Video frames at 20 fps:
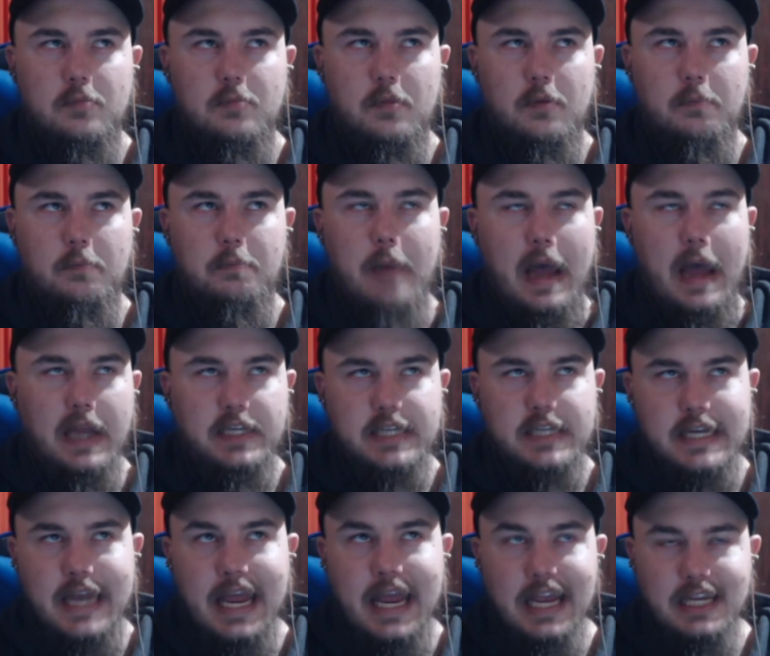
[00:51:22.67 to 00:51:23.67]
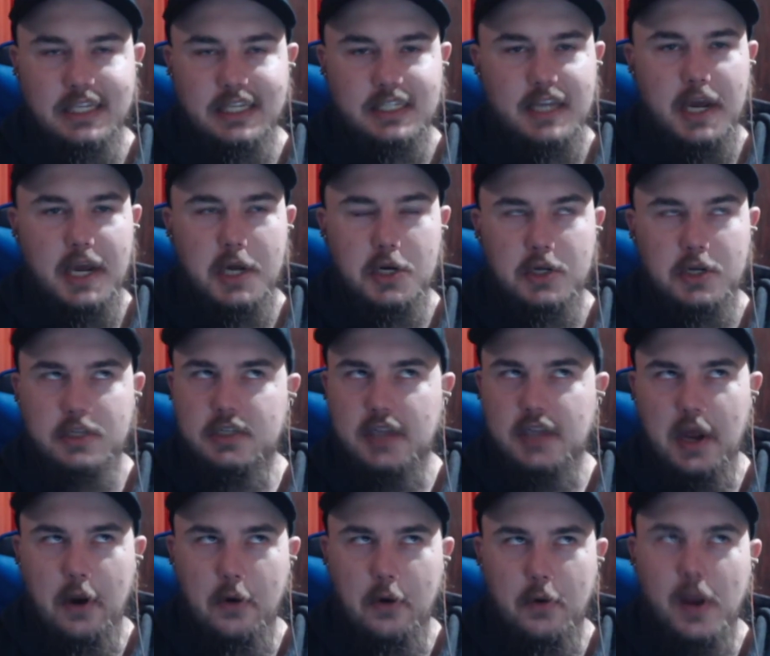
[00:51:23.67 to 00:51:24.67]
by today's standards,
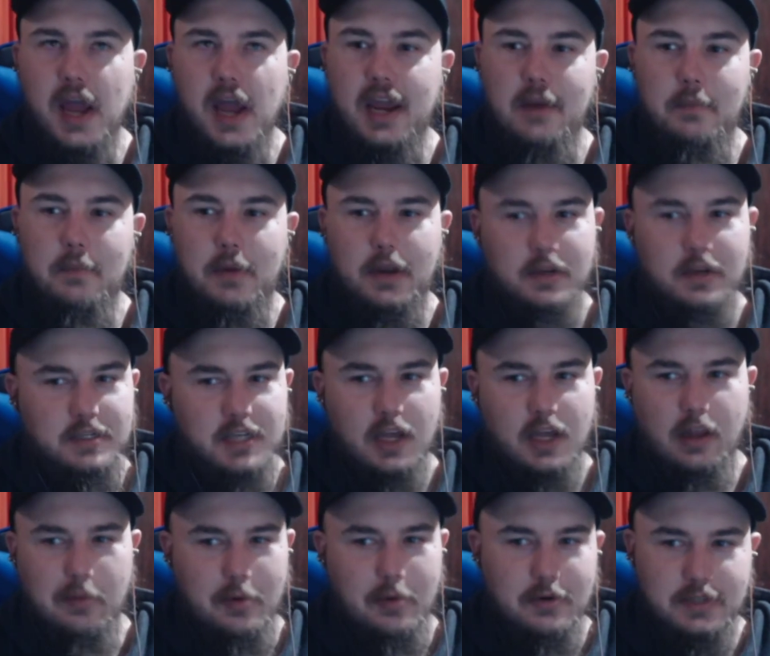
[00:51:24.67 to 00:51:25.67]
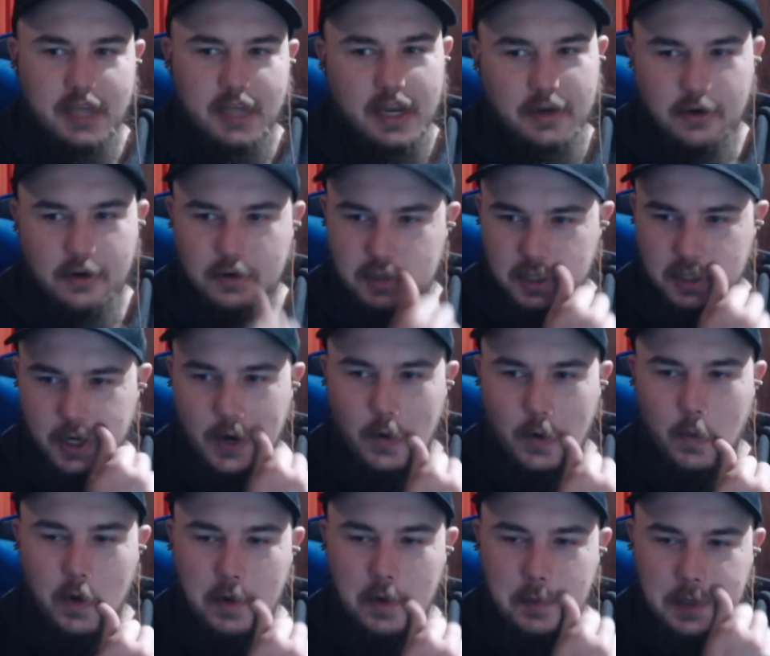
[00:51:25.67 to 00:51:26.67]
center-right, but until about 10 years ago,
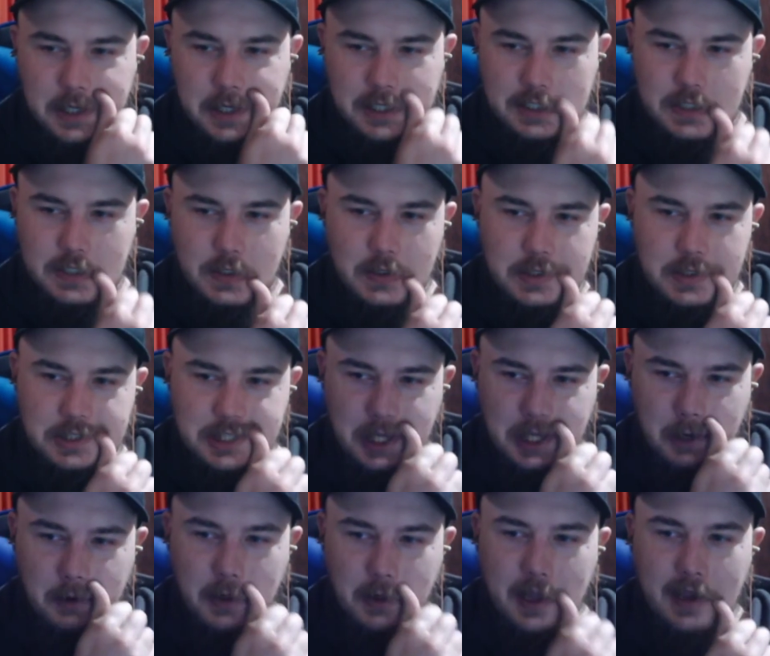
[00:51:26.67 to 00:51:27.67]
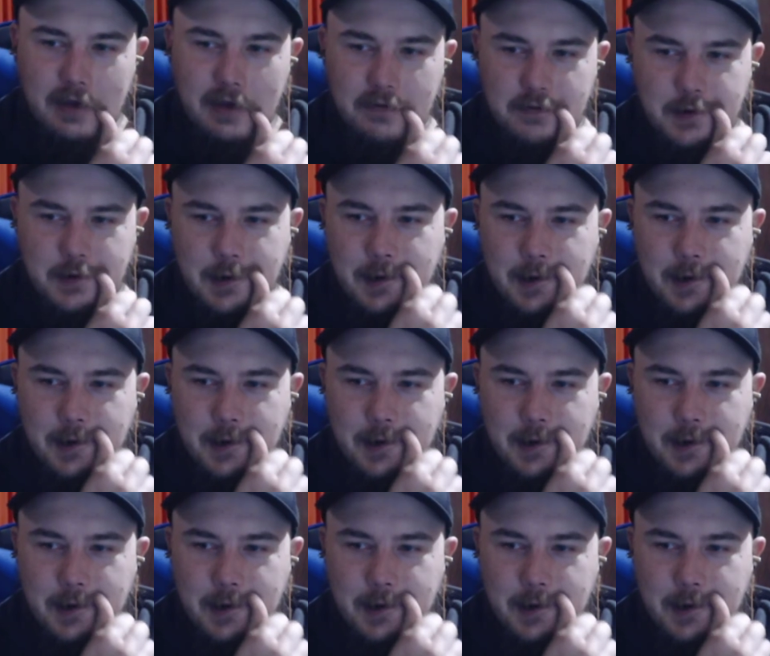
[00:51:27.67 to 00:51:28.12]
would have been considered center-left.